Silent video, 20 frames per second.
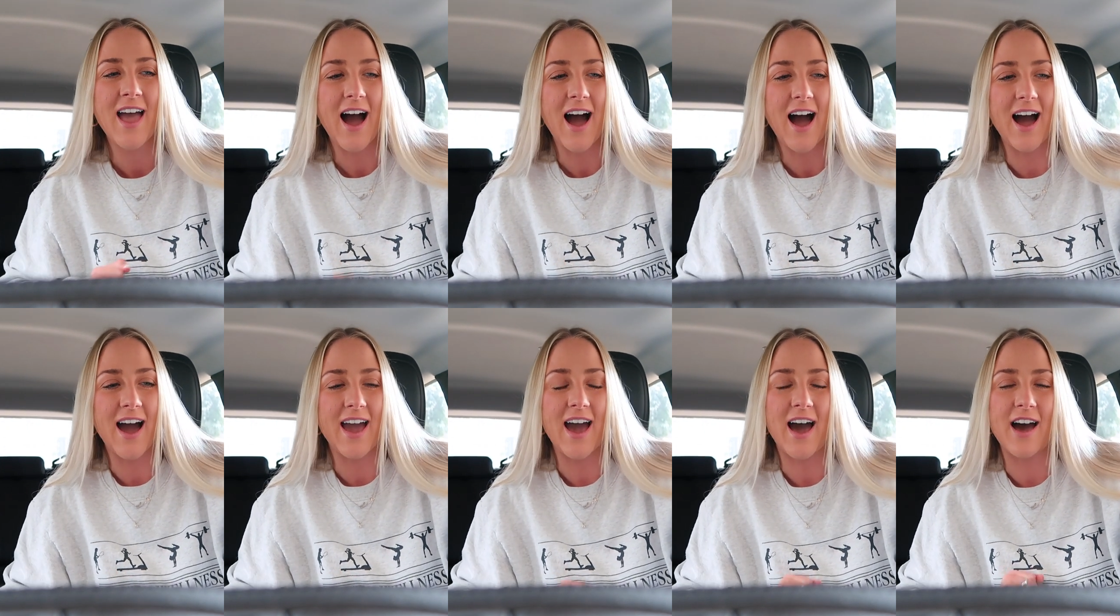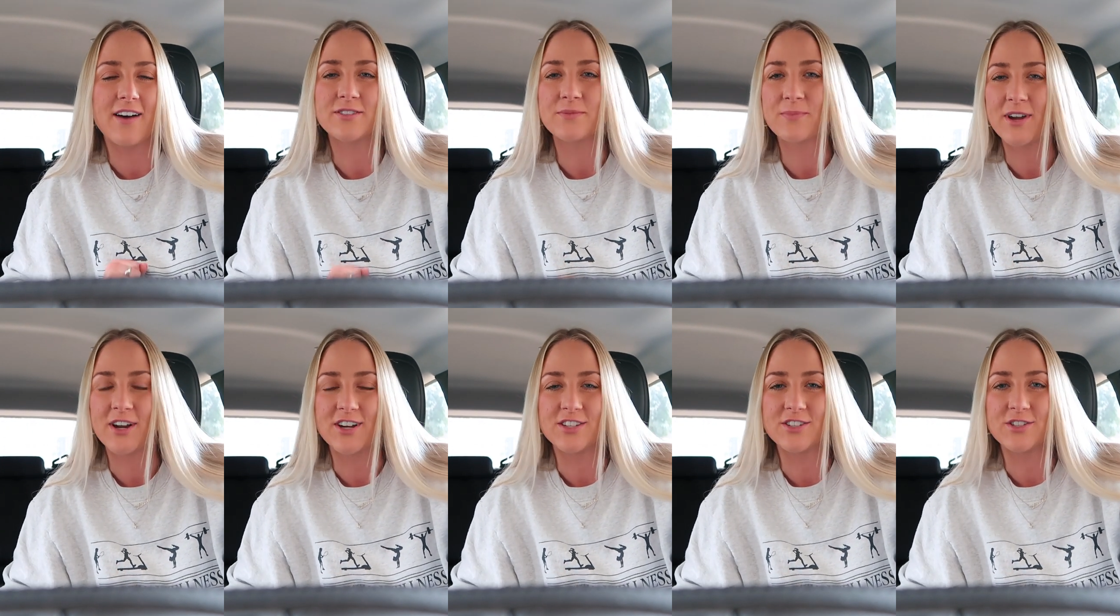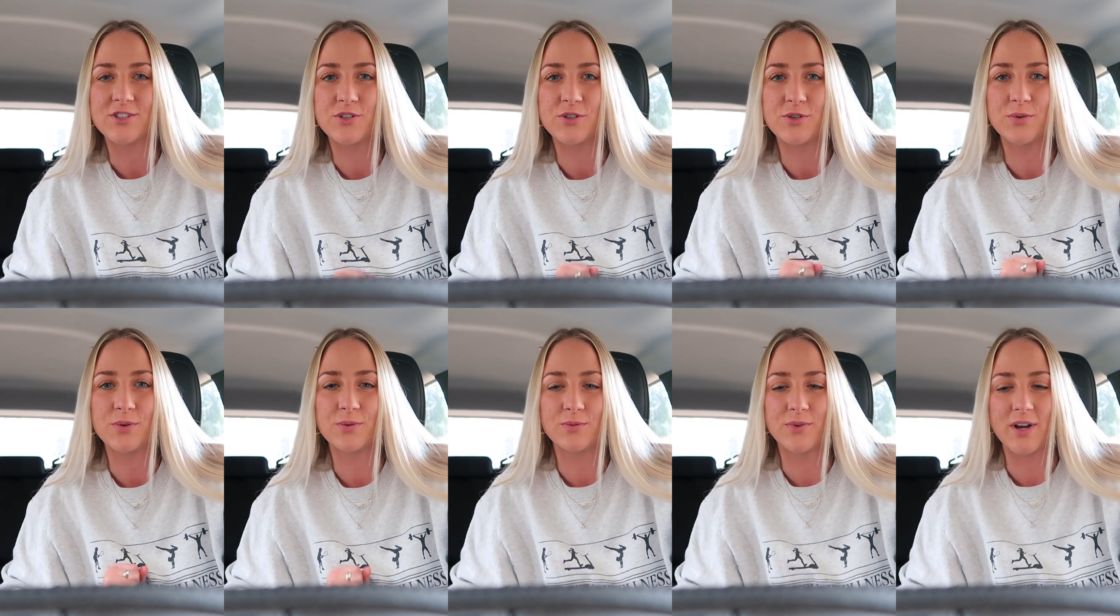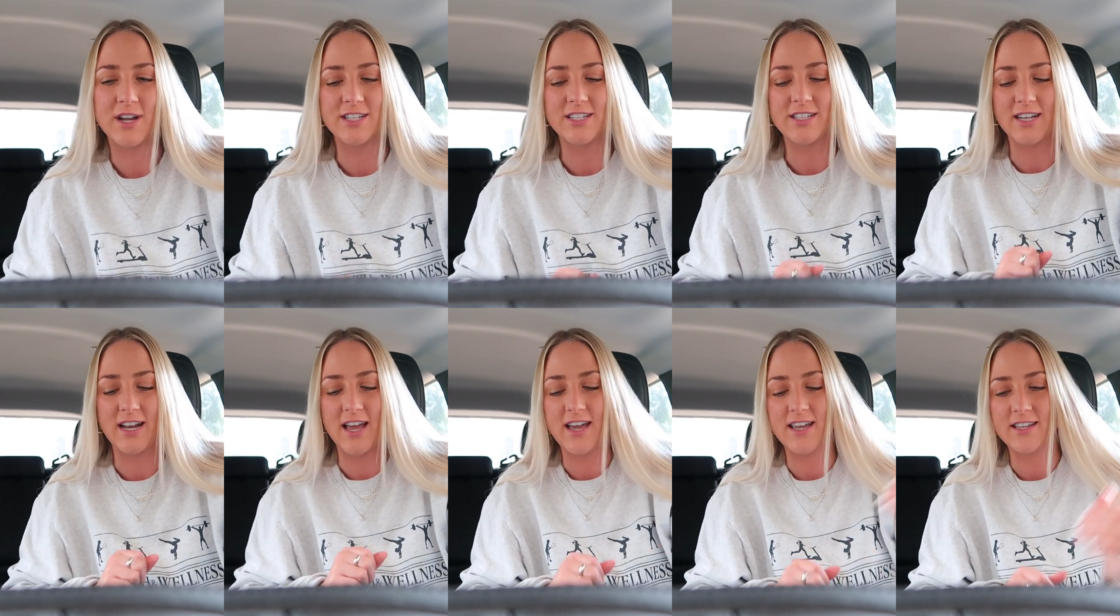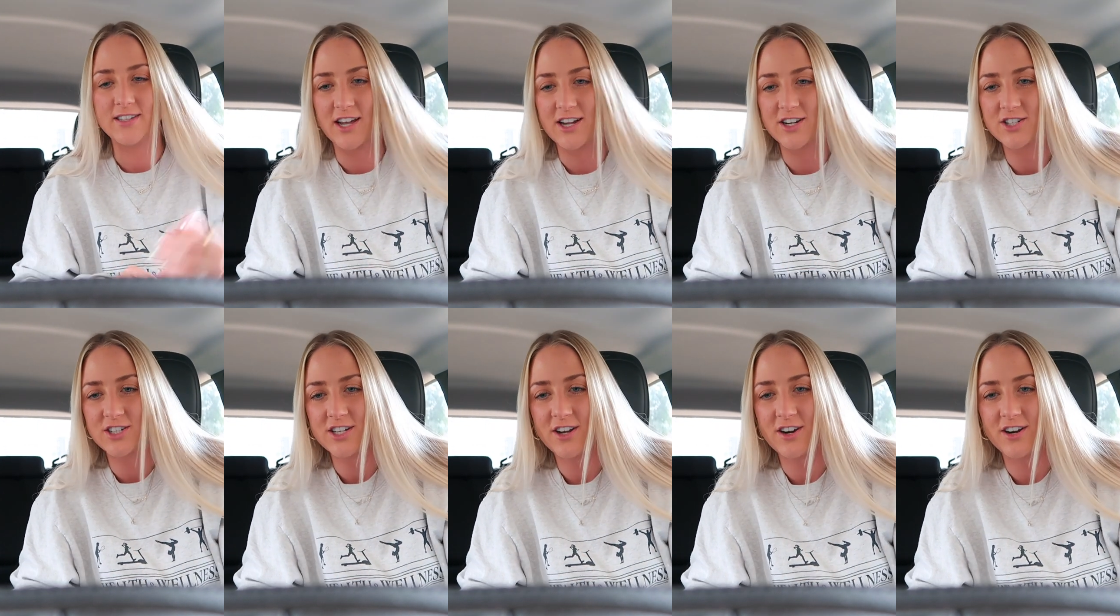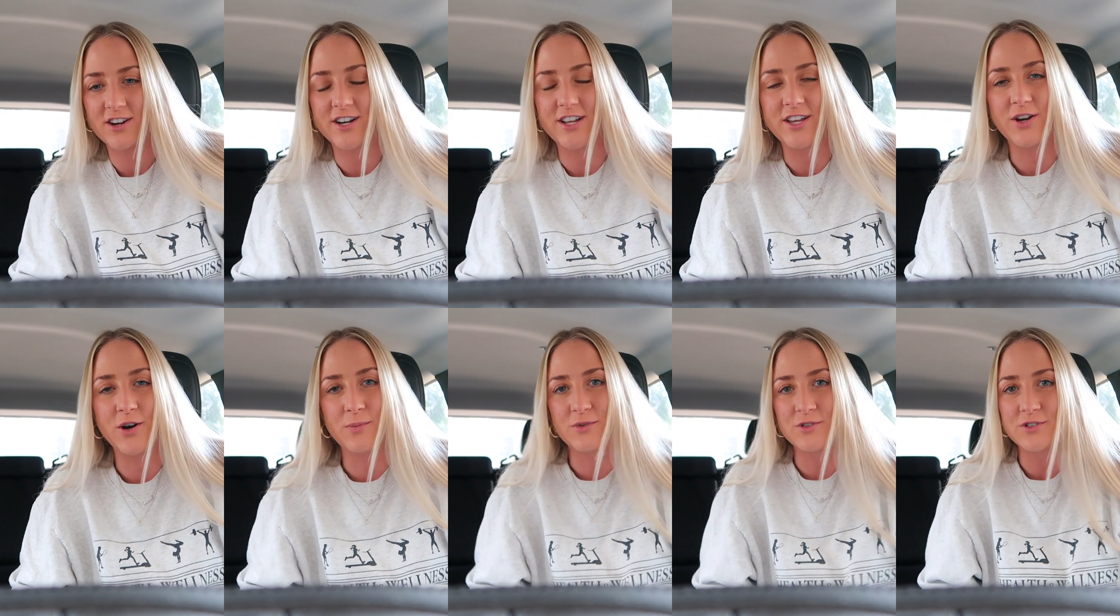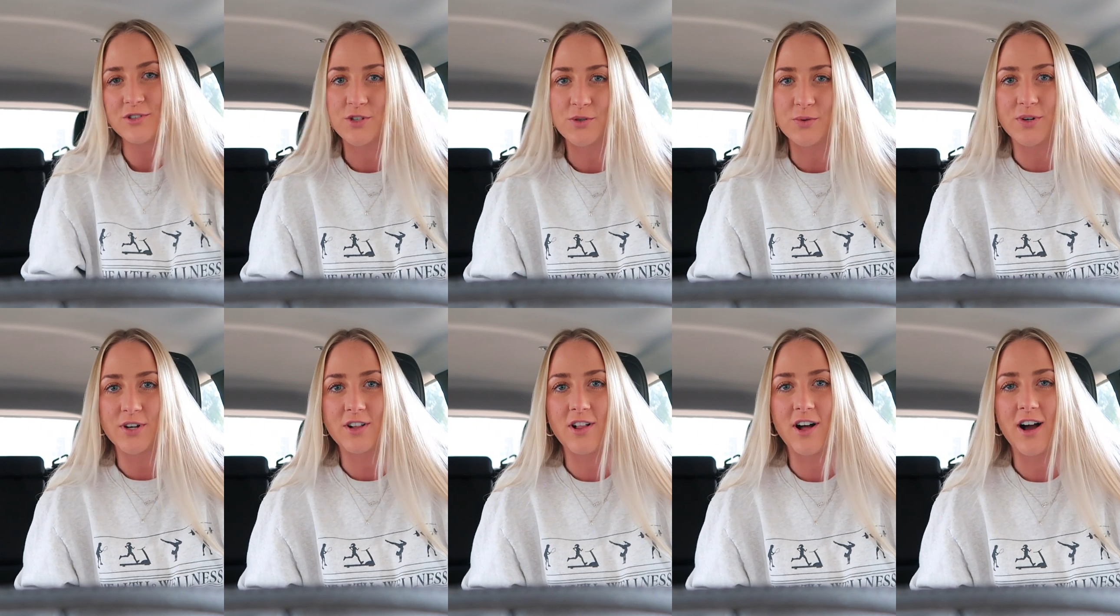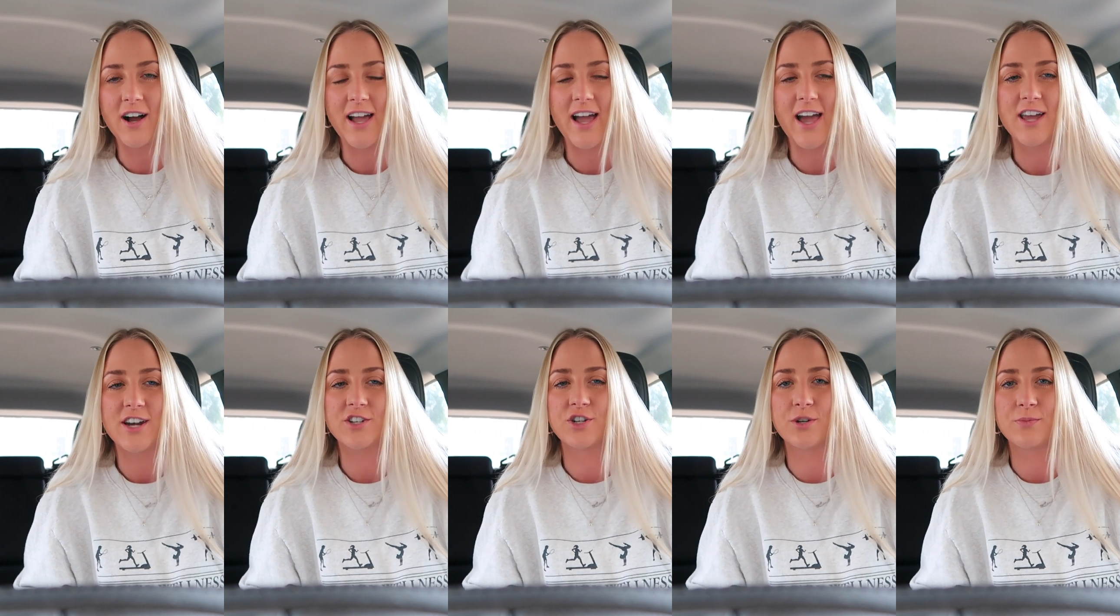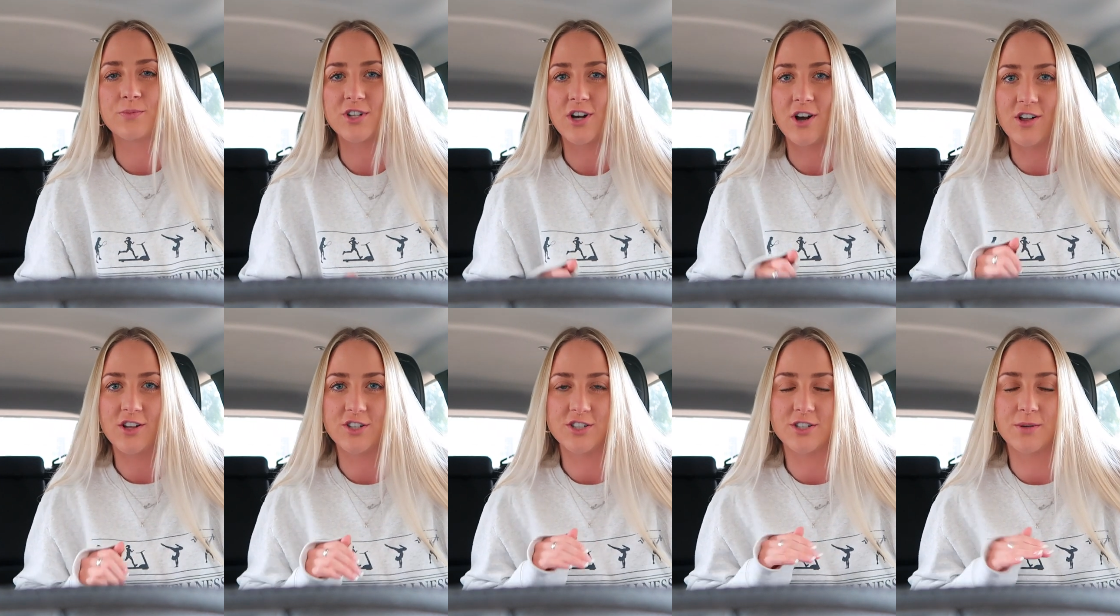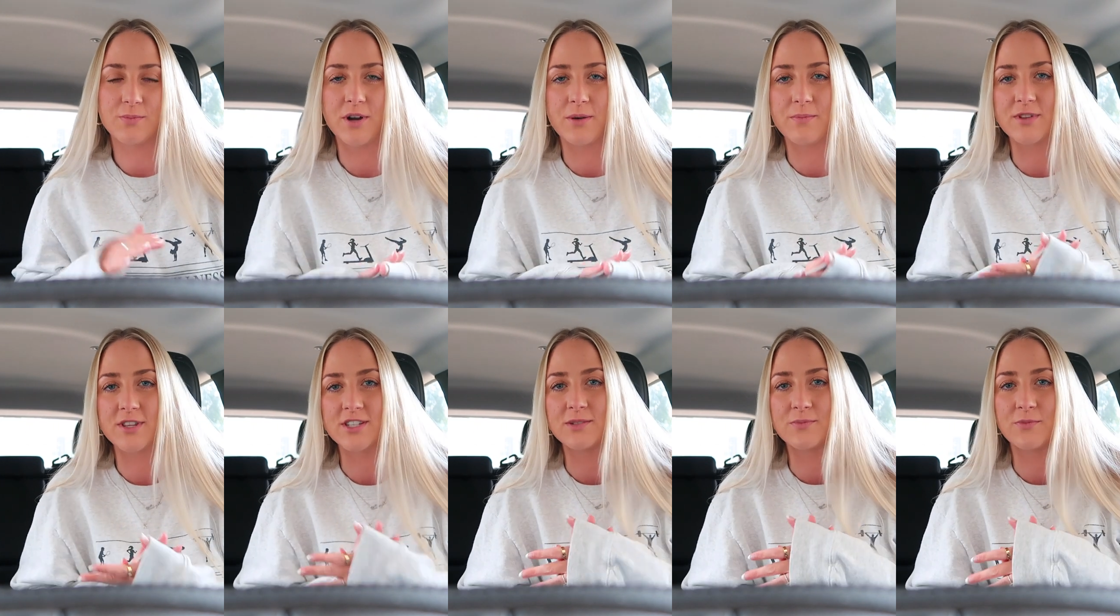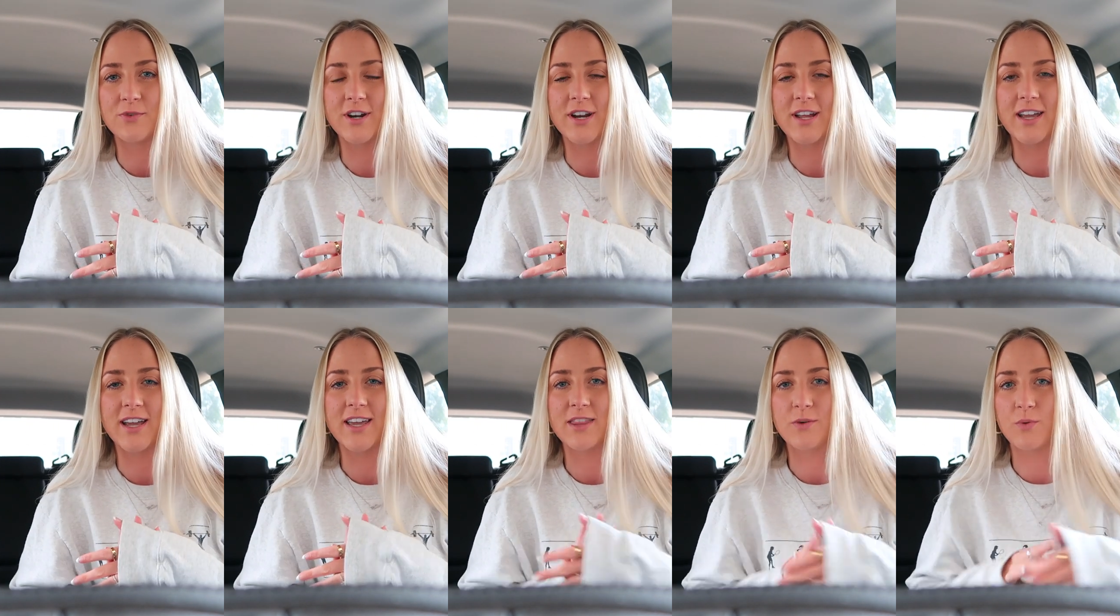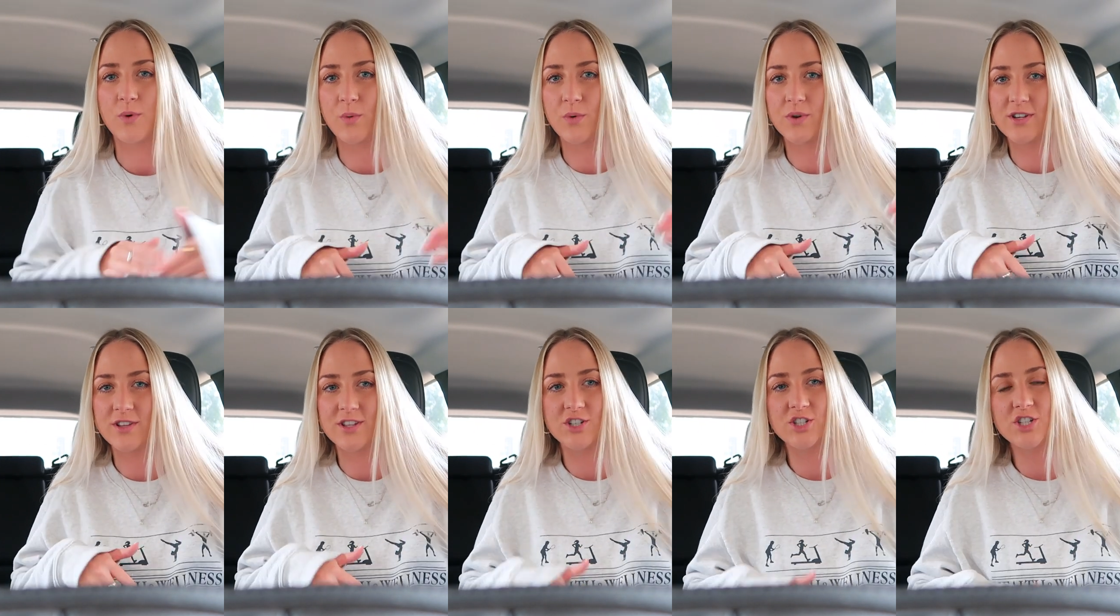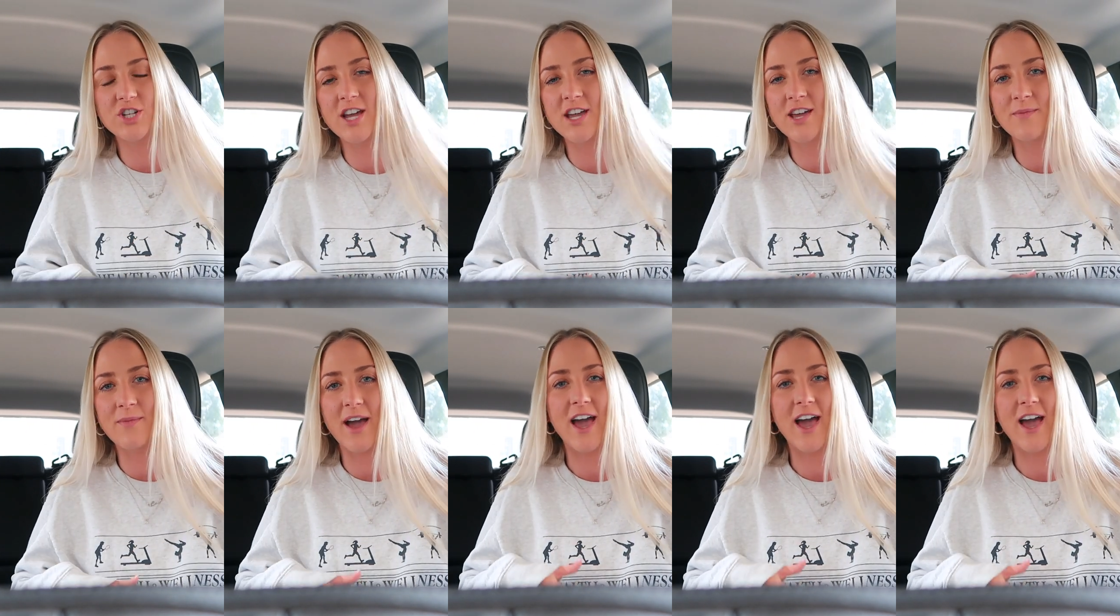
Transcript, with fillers: I have some errands to run today. It's actually already almost 2 o'clock. I had a dermatologist appointment this morning and then we went to the gym.